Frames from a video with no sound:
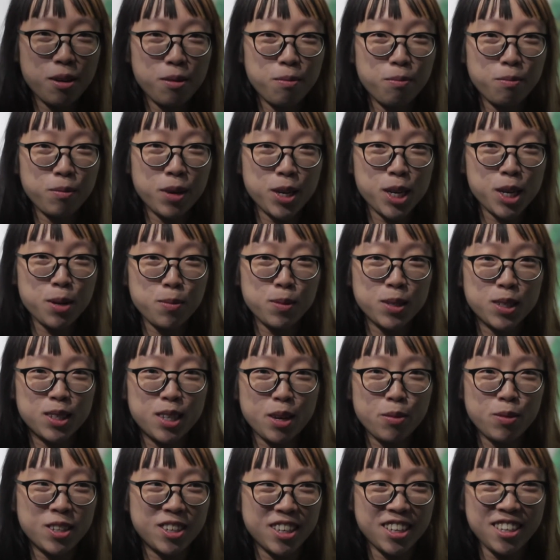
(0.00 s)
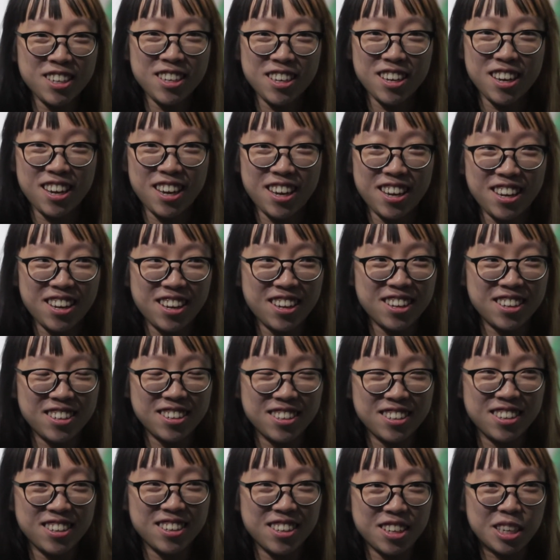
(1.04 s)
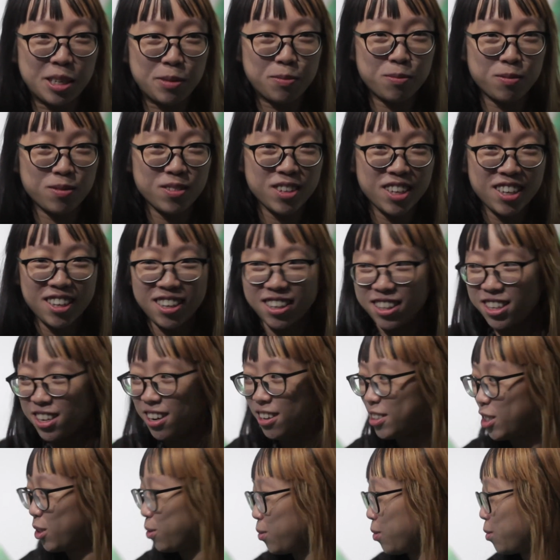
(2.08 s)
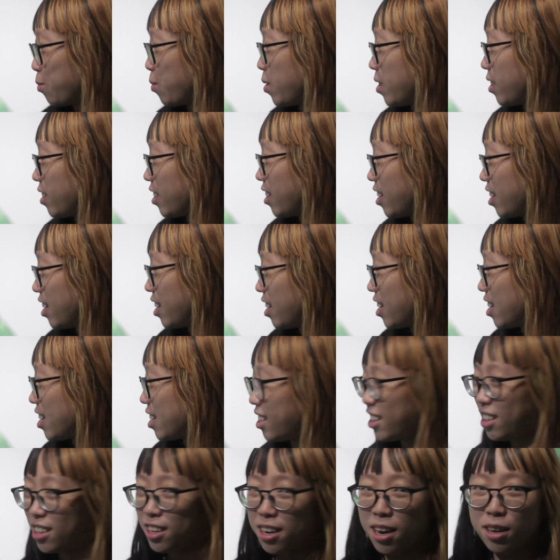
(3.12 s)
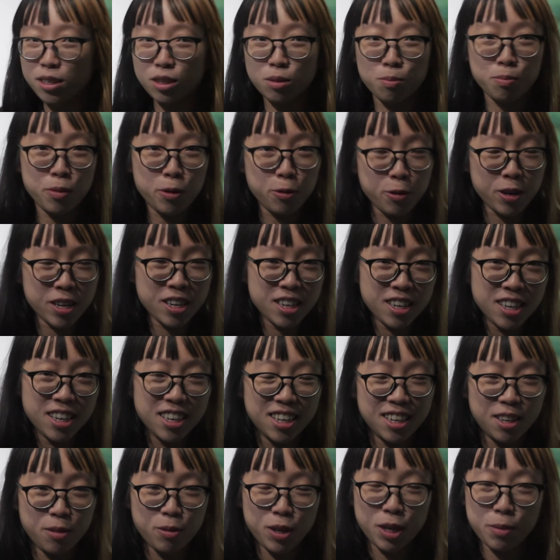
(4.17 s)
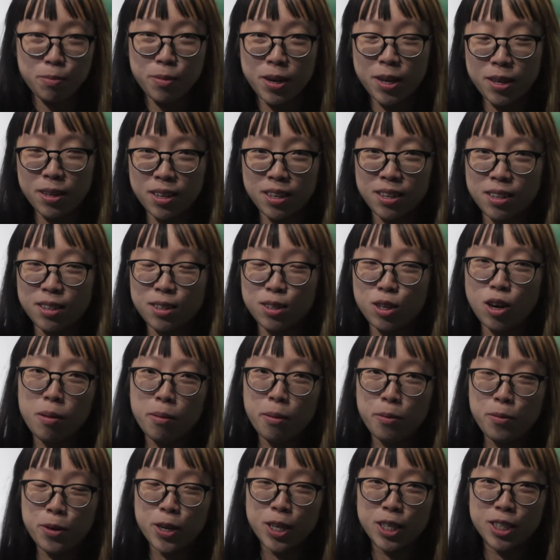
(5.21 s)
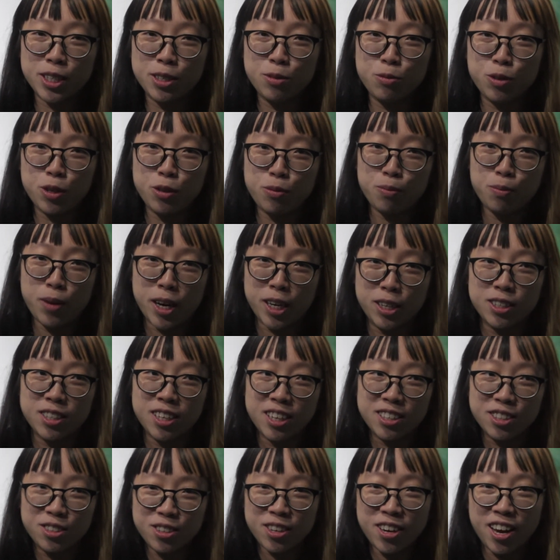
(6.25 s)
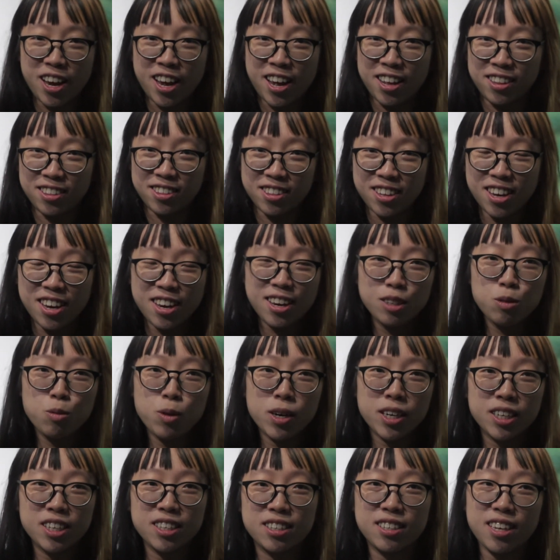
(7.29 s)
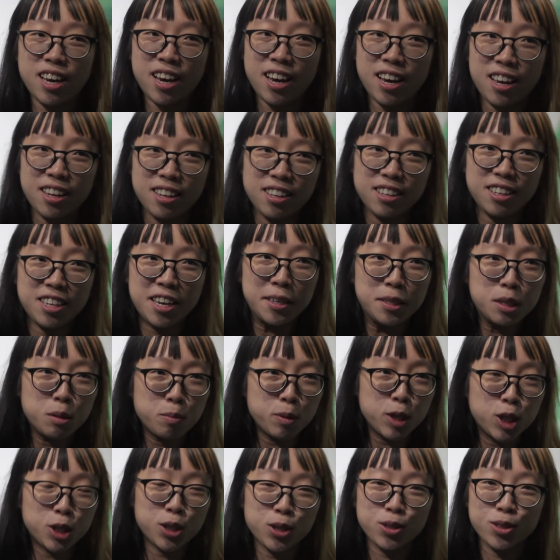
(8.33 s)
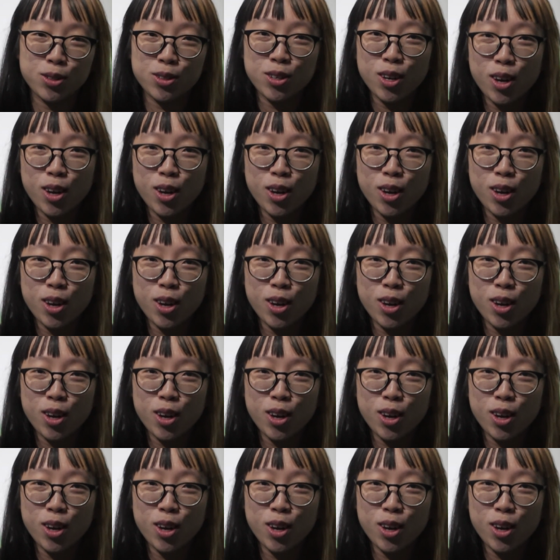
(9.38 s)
my name is Debbie Ding, and I'm the artist for the work Glass Mirror, which I made in collaboration with Tantra, and the work is at the exhibition